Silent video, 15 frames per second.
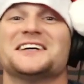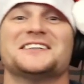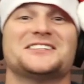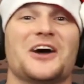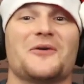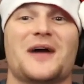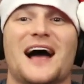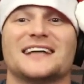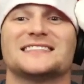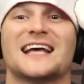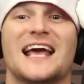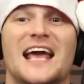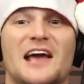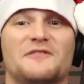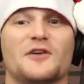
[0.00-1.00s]
So guys,
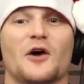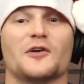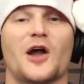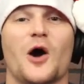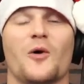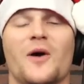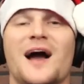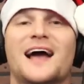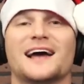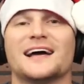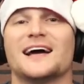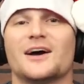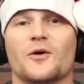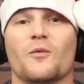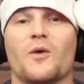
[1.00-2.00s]
if y'all know
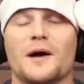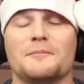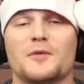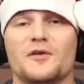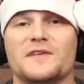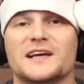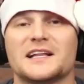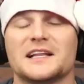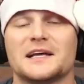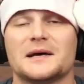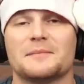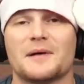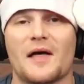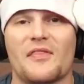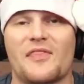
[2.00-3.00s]
what movie
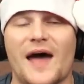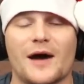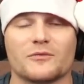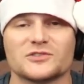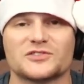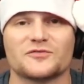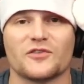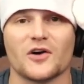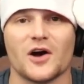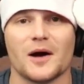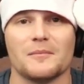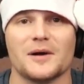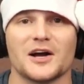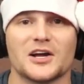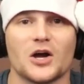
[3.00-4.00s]
clip that was
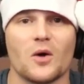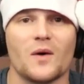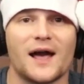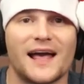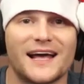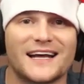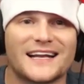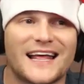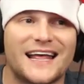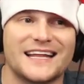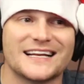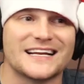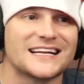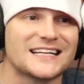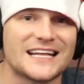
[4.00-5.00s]
from, go ahead
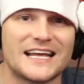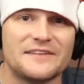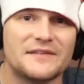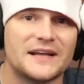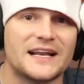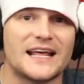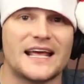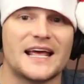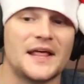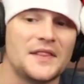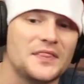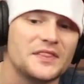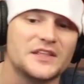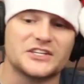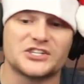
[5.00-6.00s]
and leave it
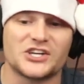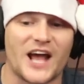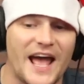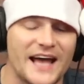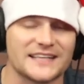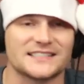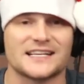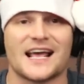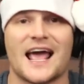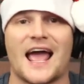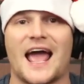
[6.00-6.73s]
in the chats.